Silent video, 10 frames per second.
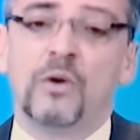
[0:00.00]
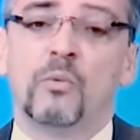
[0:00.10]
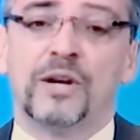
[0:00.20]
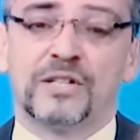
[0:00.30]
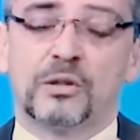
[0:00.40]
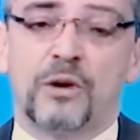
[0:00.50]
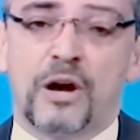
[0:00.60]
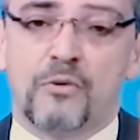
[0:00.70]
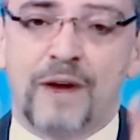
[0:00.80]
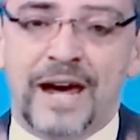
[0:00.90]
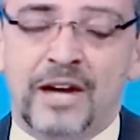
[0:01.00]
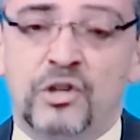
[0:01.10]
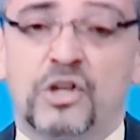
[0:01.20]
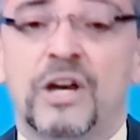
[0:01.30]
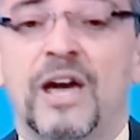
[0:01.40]
was to
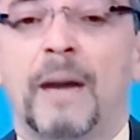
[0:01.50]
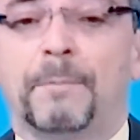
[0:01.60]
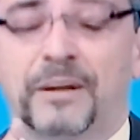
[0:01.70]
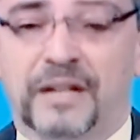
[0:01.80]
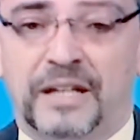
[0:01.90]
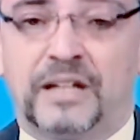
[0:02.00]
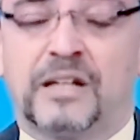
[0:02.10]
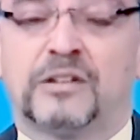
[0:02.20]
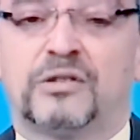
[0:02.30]
arrange a political